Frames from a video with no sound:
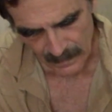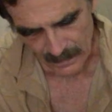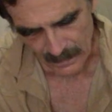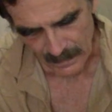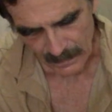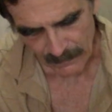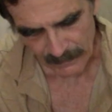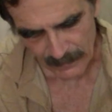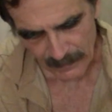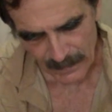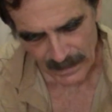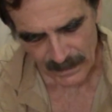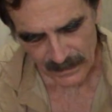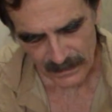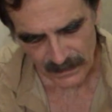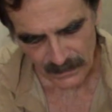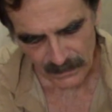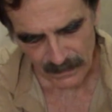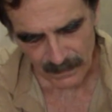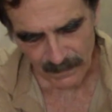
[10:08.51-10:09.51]
I have to make
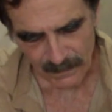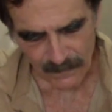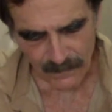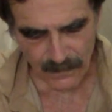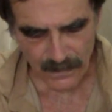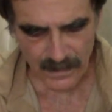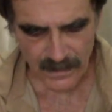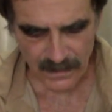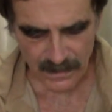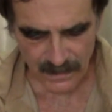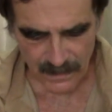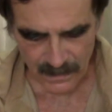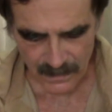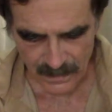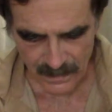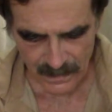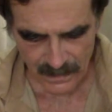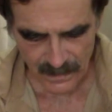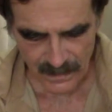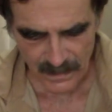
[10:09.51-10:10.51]
sure I'm avoiding
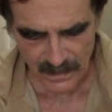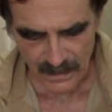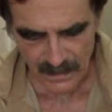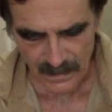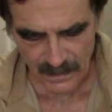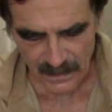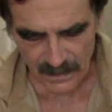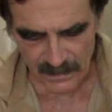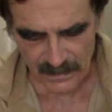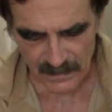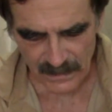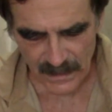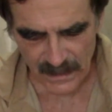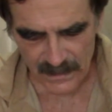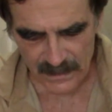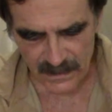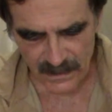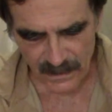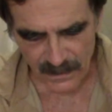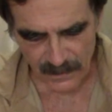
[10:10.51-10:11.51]
the
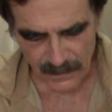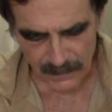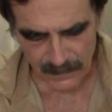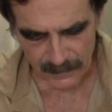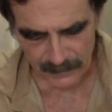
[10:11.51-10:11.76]
seeds here,